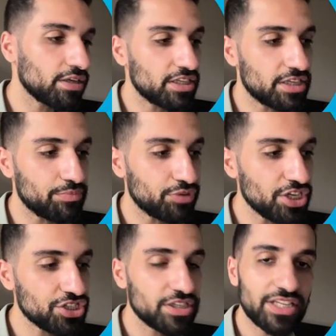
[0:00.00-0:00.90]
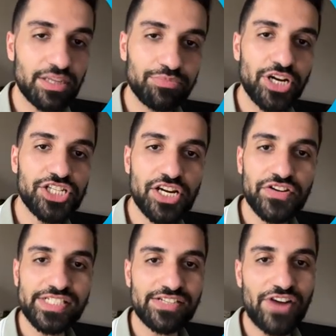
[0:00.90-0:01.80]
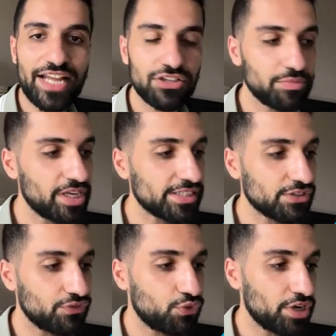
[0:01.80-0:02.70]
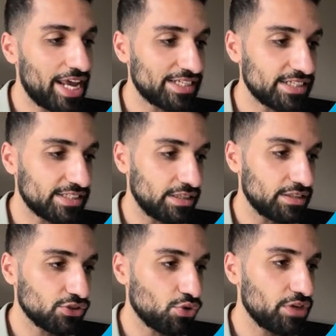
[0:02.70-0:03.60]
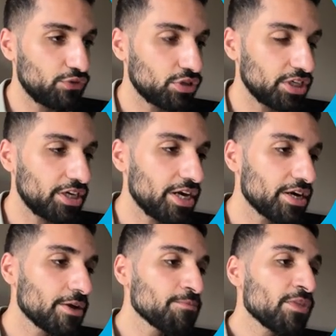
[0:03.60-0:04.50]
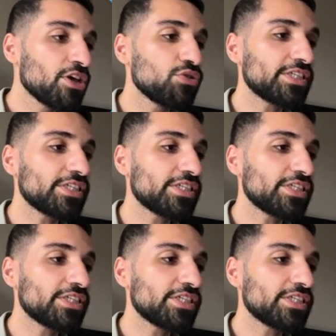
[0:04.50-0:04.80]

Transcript: the temperature. The temperature is the randomness for the assistant. So if you click here, you see